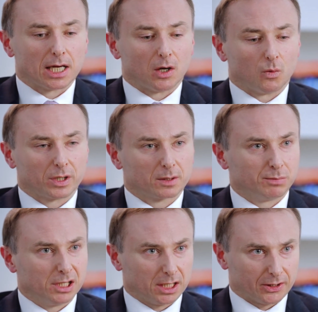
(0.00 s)
We
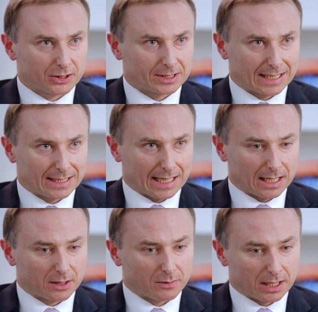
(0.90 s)
completely understand that,
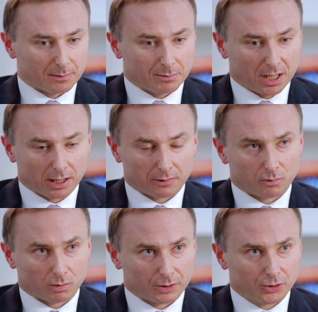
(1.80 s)
and part of
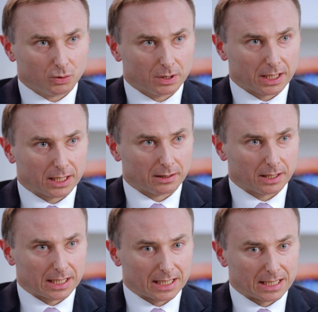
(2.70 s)
what we do here
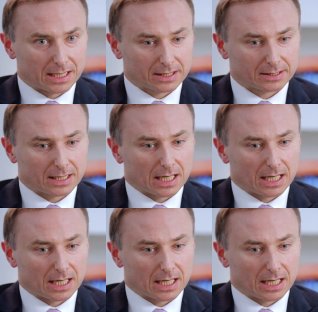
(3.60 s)
is